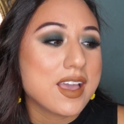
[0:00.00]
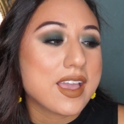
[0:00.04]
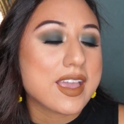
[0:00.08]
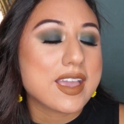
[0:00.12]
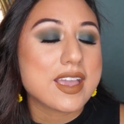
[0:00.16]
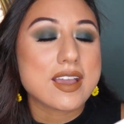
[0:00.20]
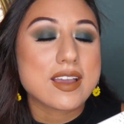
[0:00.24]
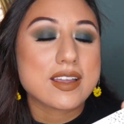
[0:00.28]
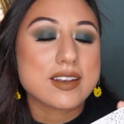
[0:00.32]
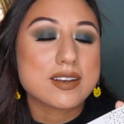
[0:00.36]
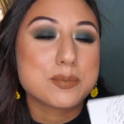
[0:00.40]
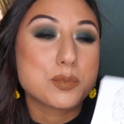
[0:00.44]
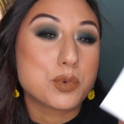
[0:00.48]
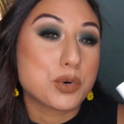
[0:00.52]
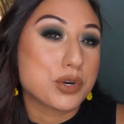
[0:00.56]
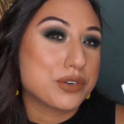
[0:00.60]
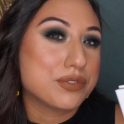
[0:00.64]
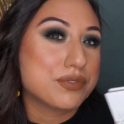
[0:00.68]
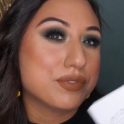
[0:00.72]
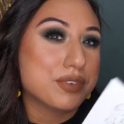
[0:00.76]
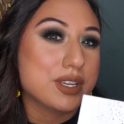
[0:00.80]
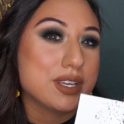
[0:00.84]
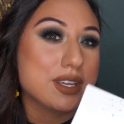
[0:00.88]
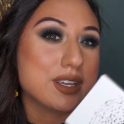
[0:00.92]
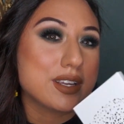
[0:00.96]
and
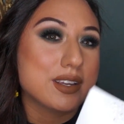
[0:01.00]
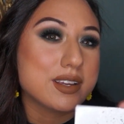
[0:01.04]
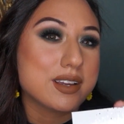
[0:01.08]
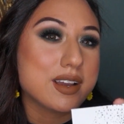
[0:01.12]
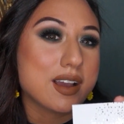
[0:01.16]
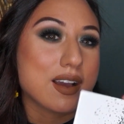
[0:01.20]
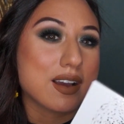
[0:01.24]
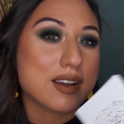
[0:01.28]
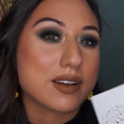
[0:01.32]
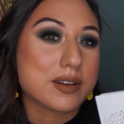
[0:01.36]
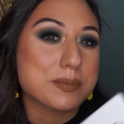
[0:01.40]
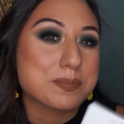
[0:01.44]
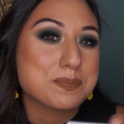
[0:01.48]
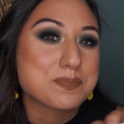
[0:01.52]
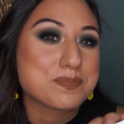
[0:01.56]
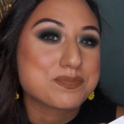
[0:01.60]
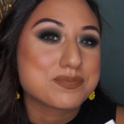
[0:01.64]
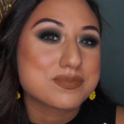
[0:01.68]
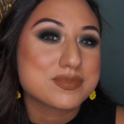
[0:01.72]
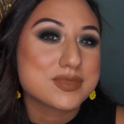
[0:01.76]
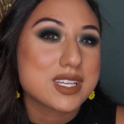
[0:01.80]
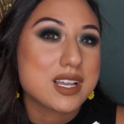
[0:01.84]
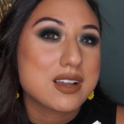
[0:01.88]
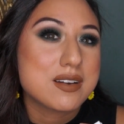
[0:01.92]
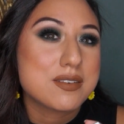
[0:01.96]
Morphe
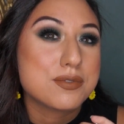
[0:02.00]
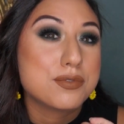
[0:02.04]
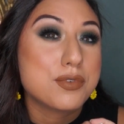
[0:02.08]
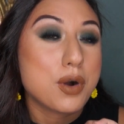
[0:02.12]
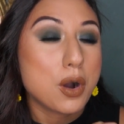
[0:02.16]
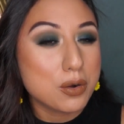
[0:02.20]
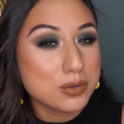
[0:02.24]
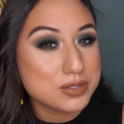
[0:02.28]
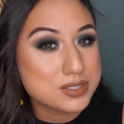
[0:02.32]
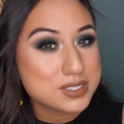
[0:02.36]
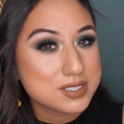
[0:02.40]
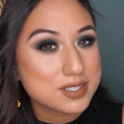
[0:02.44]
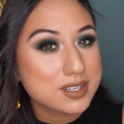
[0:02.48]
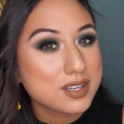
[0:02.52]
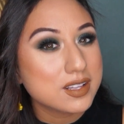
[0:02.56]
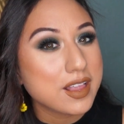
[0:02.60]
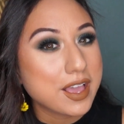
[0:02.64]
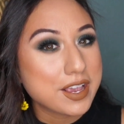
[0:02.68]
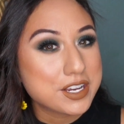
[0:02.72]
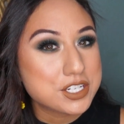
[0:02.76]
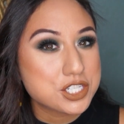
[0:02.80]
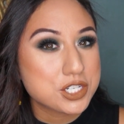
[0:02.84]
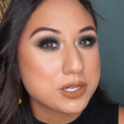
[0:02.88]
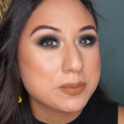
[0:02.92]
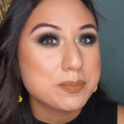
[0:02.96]
Vault
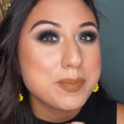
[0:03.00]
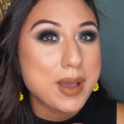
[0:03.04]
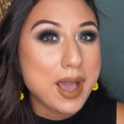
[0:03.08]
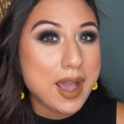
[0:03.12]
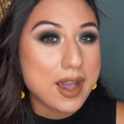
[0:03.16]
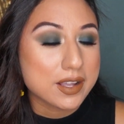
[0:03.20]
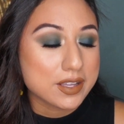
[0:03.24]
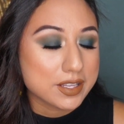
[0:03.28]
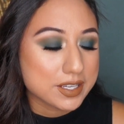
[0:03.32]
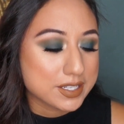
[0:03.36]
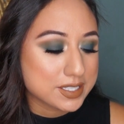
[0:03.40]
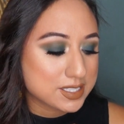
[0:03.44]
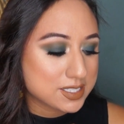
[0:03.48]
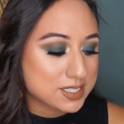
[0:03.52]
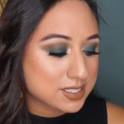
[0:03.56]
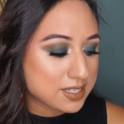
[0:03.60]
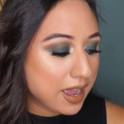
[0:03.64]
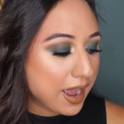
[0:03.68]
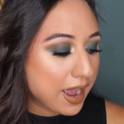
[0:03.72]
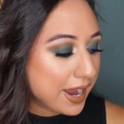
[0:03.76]
collection palettes.